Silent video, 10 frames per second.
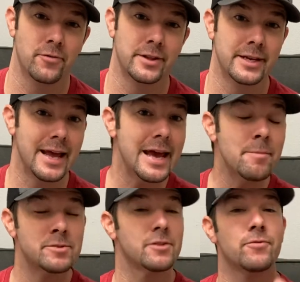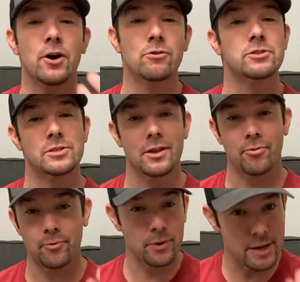And the names of those
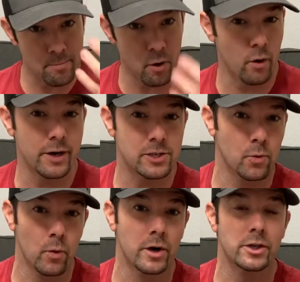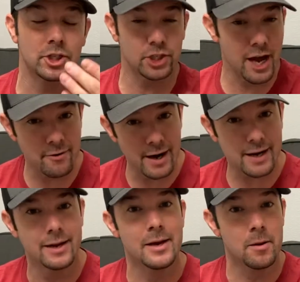three boys were
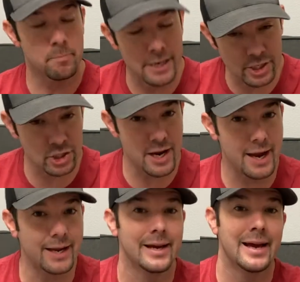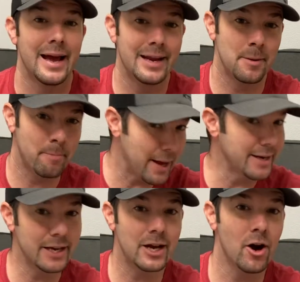Shadrach, Meshach, and
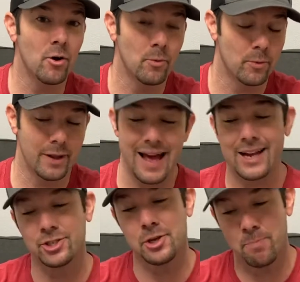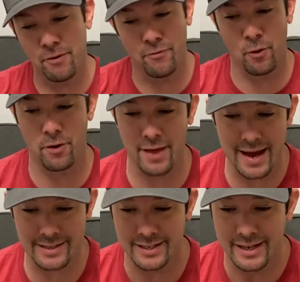Abednego. Well, actually, before
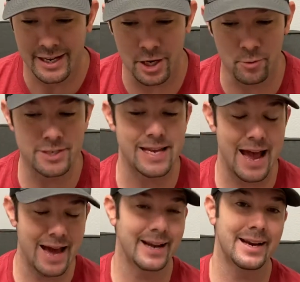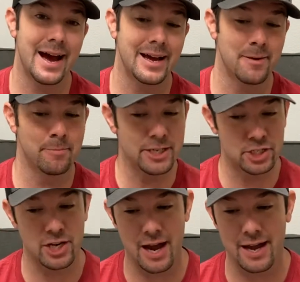that, it was Hananiah,
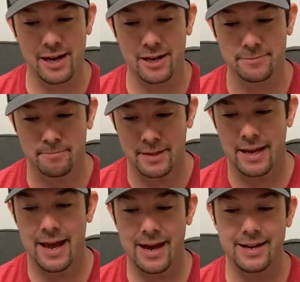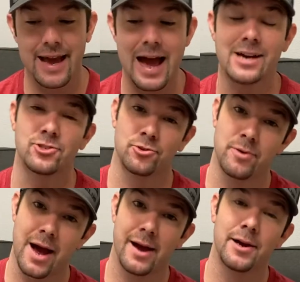Mishael, and
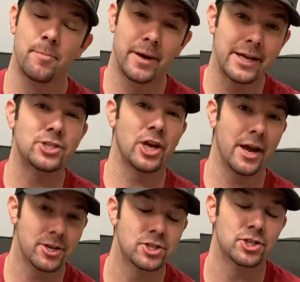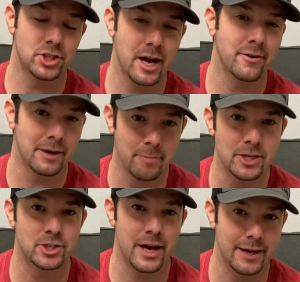Azariah, but it changed to Shadrach,
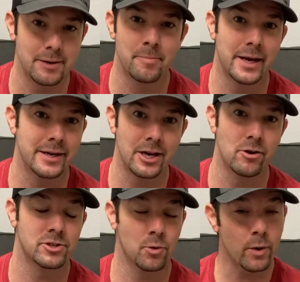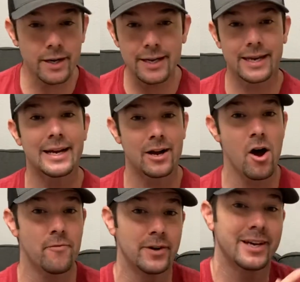Meshach, and Abednego. And so we're going to kick
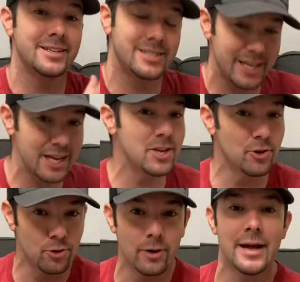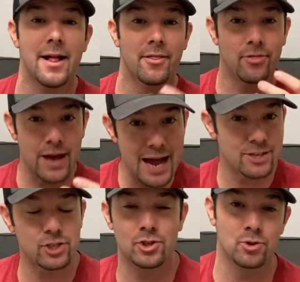off and continue that
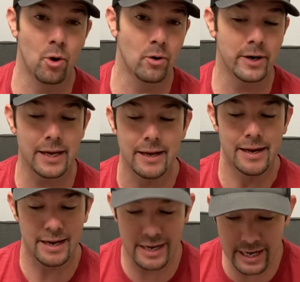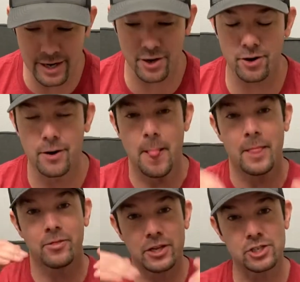story here
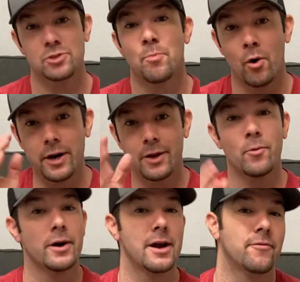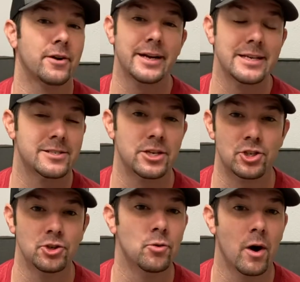this morning, wherever it is
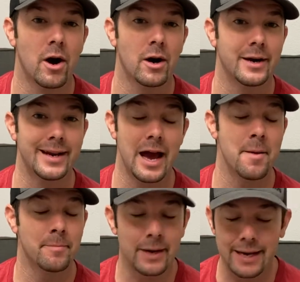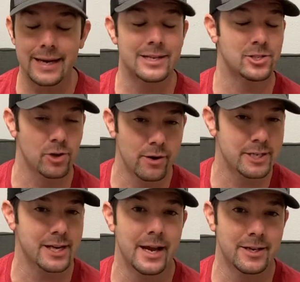that you are. And I'm, again, so
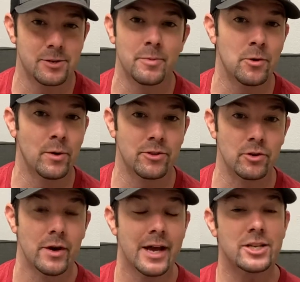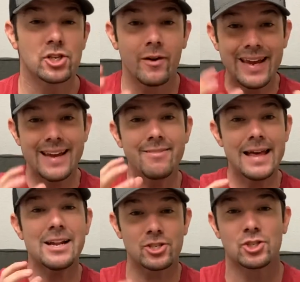excited to be with you. And so in
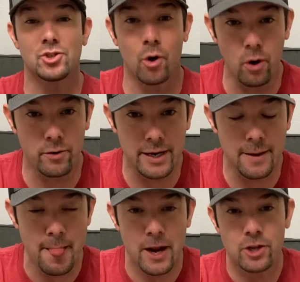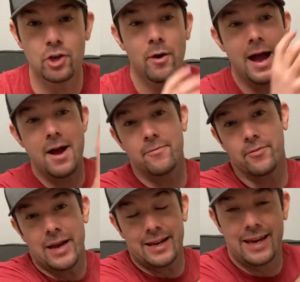that story, you have
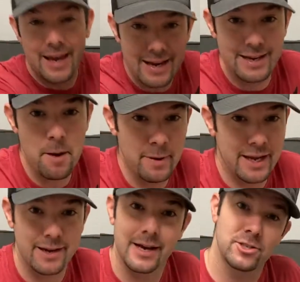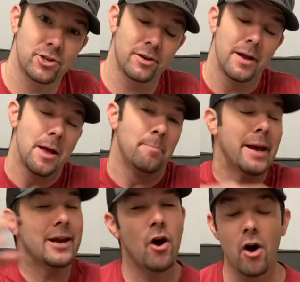King Nebuchadnezzar
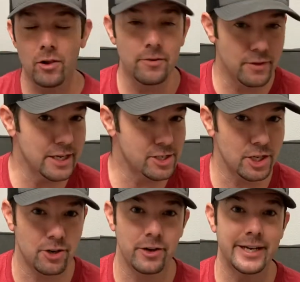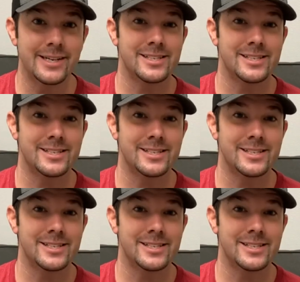made all of these decrees.